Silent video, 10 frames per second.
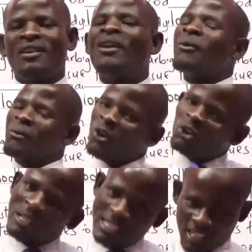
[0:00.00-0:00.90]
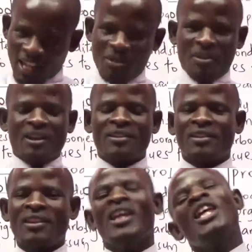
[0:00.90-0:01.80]
what will tell you
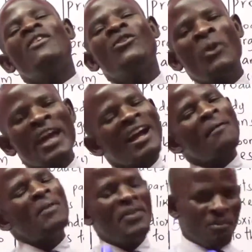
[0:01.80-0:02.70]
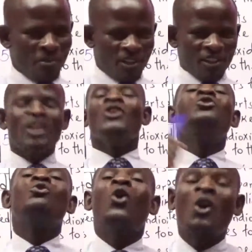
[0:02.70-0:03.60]
that if you wake up in the morning,
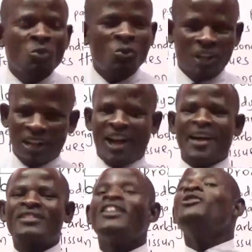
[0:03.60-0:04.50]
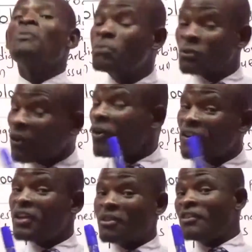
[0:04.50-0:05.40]
you go to class, you put on the
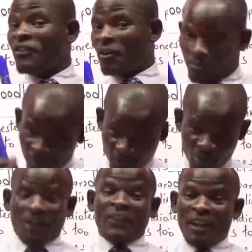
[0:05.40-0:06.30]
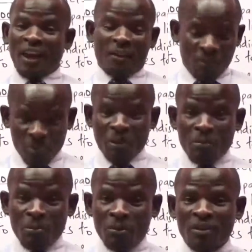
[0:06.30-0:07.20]
uniform, you are there with your
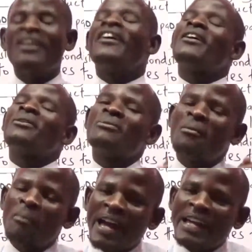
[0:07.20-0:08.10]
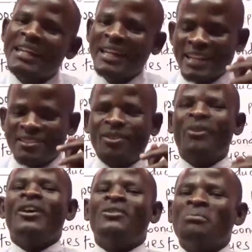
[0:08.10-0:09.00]
book, your mind is
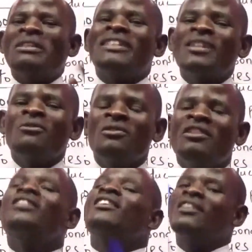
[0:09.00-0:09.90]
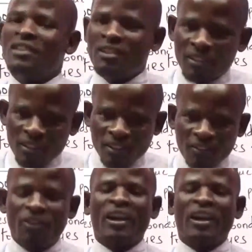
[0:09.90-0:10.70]
going to be tuned for